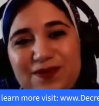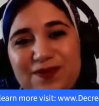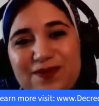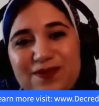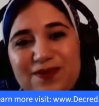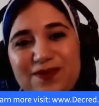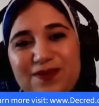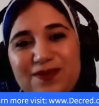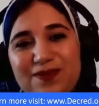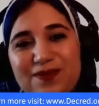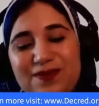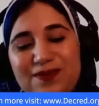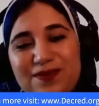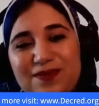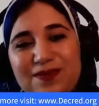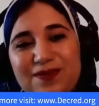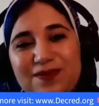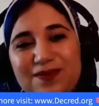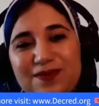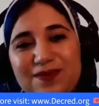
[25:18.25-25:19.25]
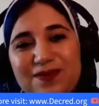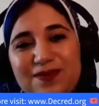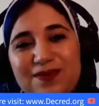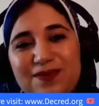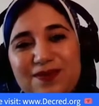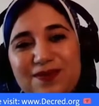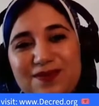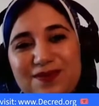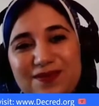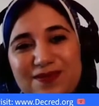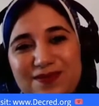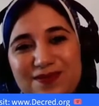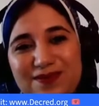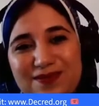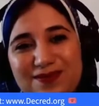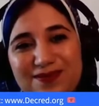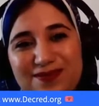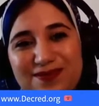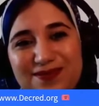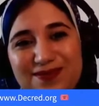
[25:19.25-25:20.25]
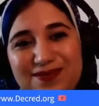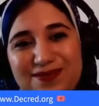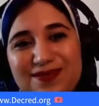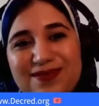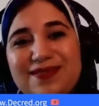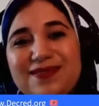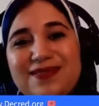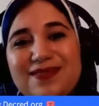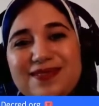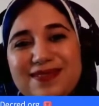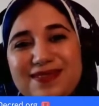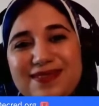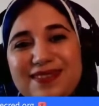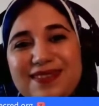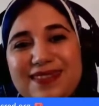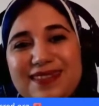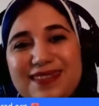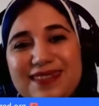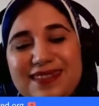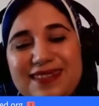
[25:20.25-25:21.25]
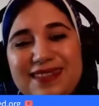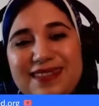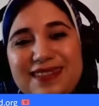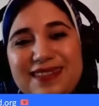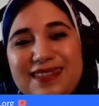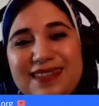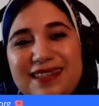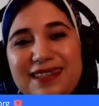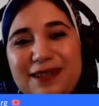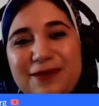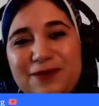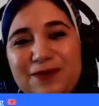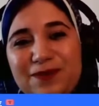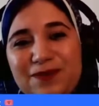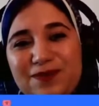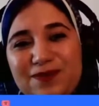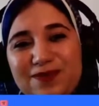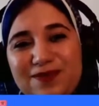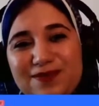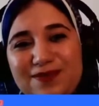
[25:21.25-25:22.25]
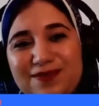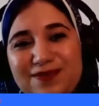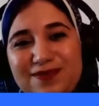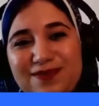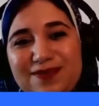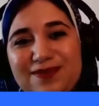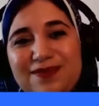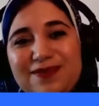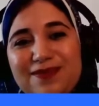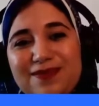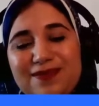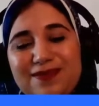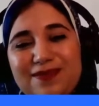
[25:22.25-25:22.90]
No words are spoken by the person on screen.